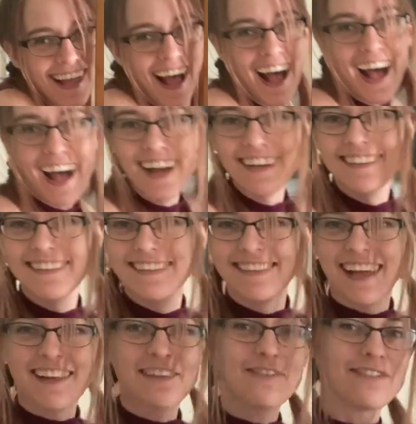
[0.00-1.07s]
Ah,
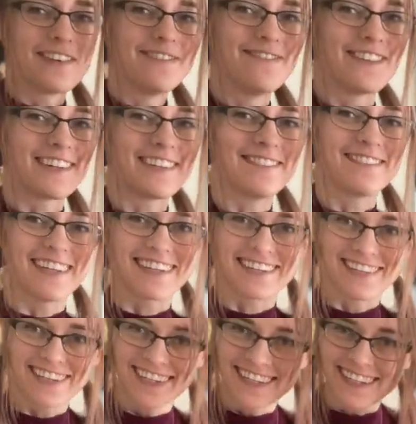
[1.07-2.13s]
not a fun part of
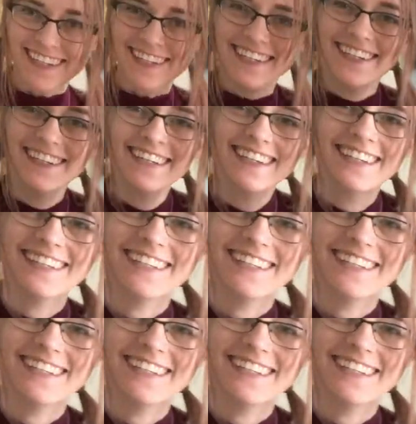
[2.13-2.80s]
decorating.